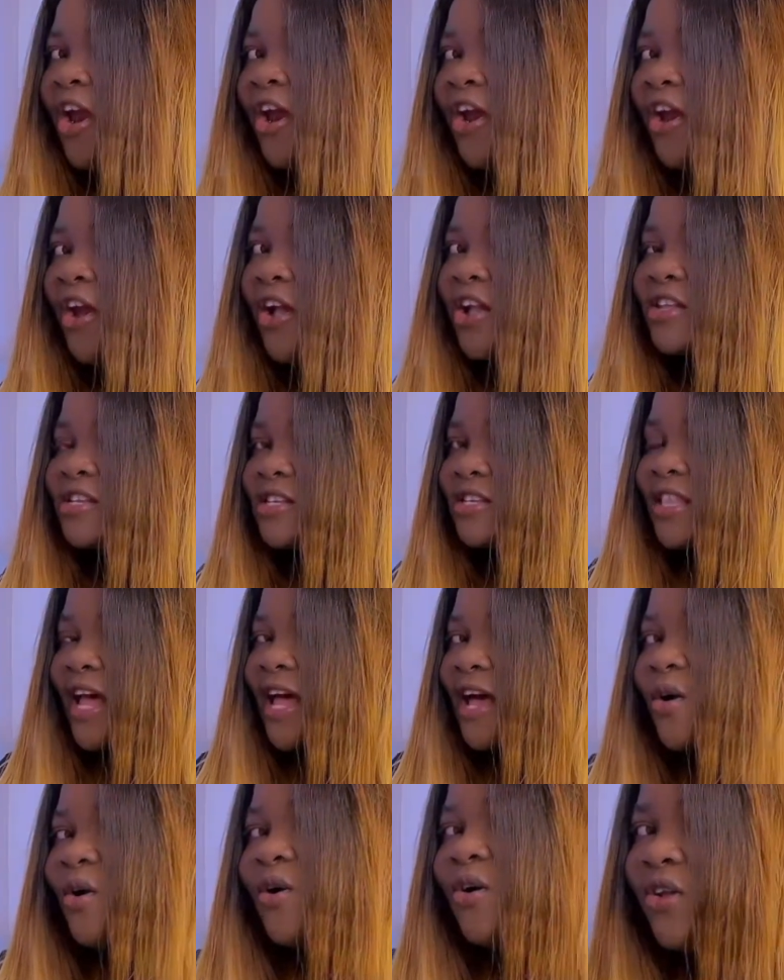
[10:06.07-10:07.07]
So then
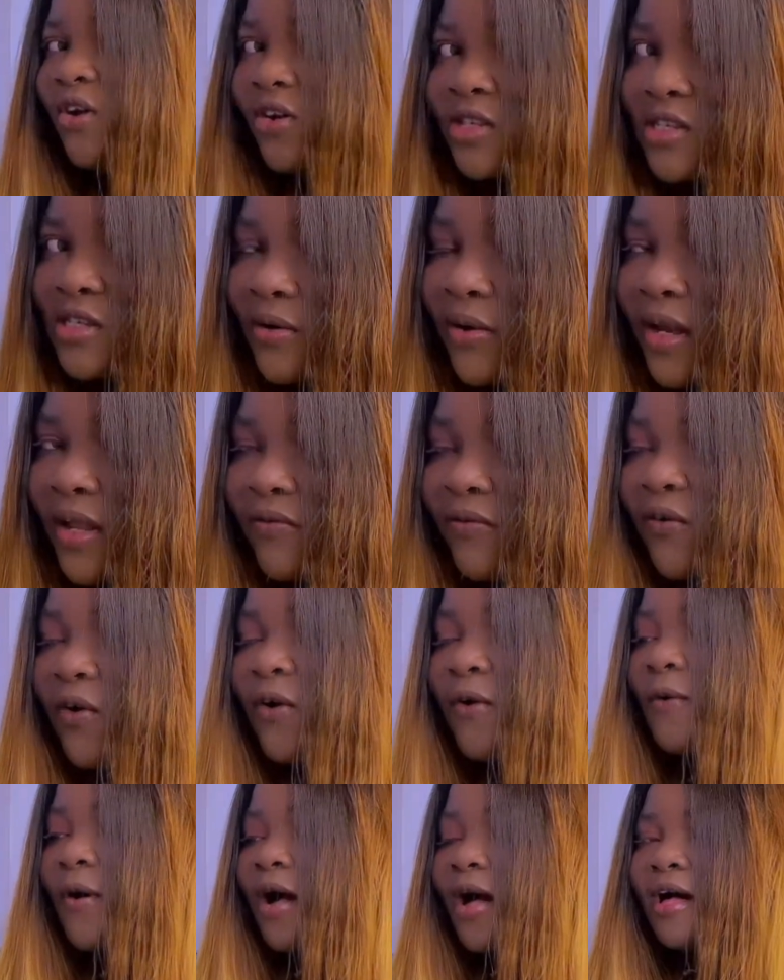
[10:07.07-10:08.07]
hold on to it for a
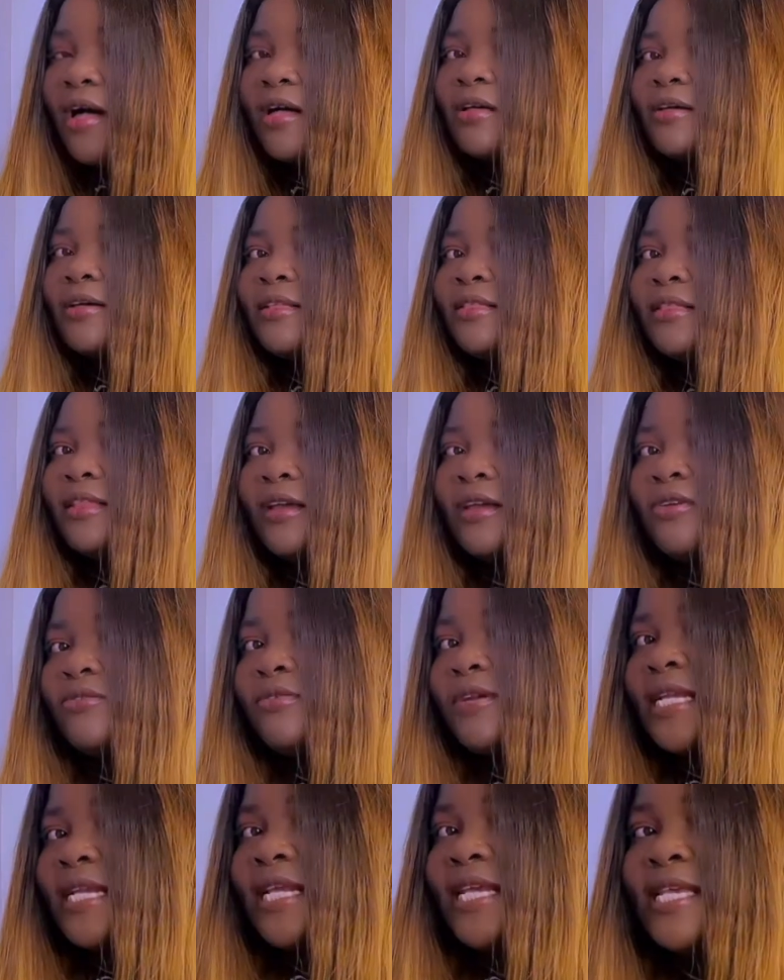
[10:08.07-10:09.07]
while, then
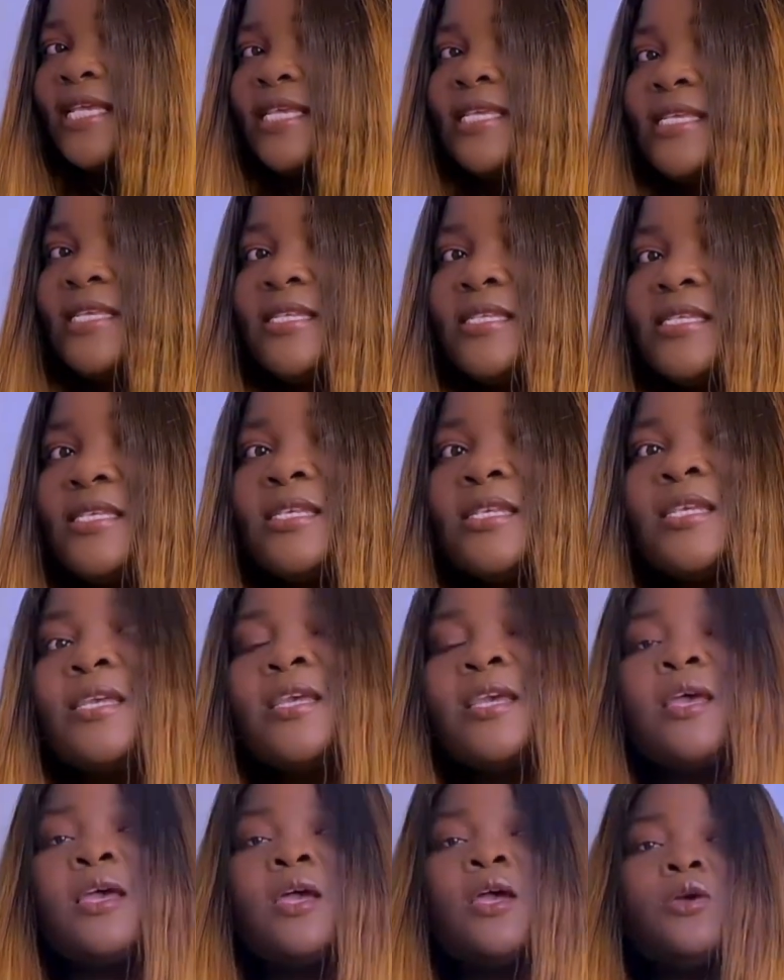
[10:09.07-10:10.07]
release
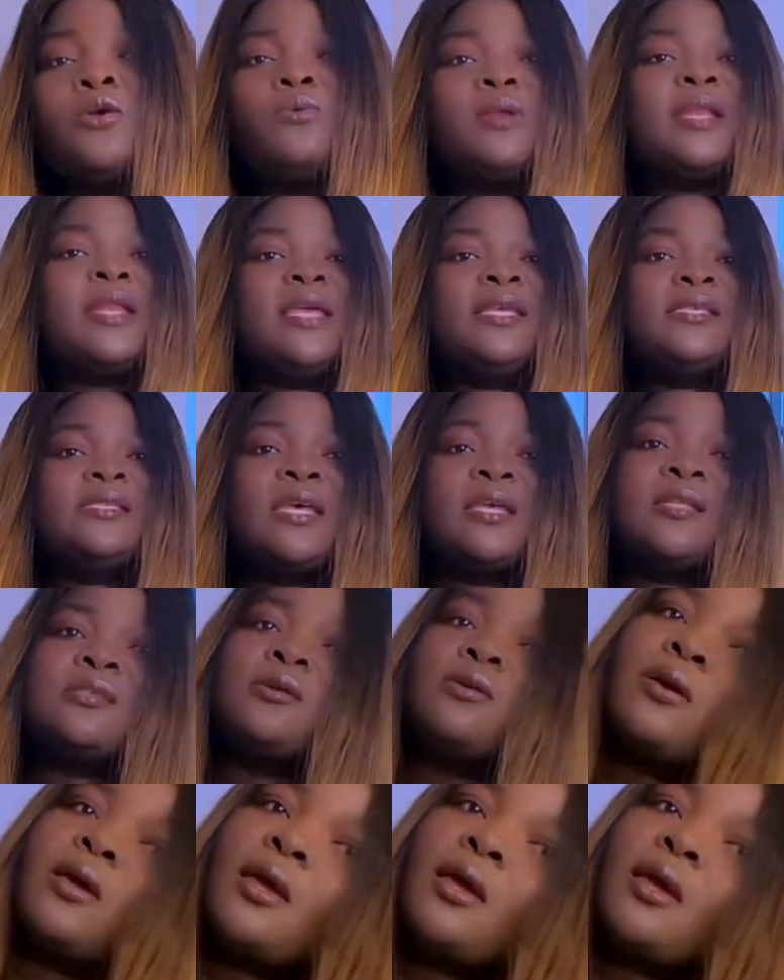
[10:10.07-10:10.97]
it. Okay.